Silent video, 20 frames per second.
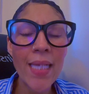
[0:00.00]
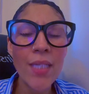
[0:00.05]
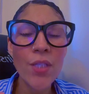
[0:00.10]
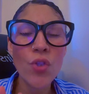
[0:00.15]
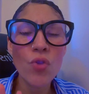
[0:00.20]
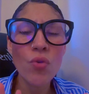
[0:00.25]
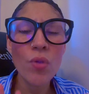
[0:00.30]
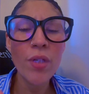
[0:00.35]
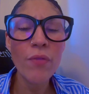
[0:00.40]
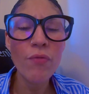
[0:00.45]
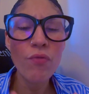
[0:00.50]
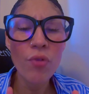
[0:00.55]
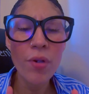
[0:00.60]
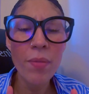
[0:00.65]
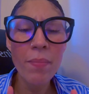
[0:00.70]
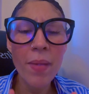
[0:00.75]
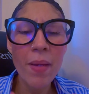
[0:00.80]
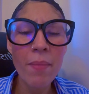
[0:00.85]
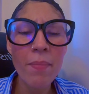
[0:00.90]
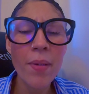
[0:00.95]
And as you live,
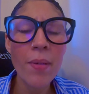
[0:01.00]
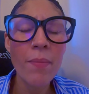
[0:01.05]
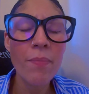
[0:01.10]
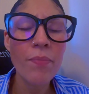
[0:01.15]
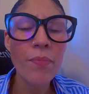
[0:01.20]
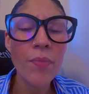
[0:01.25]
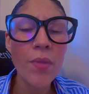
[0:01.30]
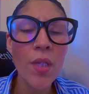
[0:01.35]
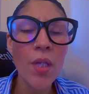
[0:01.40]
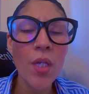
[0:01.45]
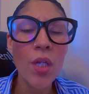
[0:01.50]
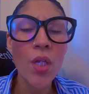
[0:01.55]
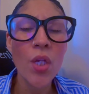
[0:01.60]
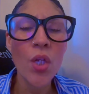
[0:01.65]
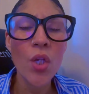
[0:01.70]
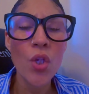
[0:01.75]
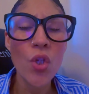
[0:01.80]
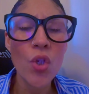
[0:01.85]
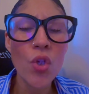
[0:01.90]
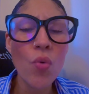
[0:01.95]
remember,
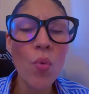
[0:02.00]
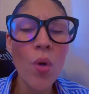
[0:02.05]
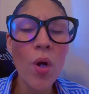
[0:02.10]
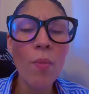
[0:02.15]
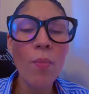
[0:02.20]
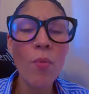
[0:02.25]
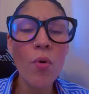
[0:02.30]
you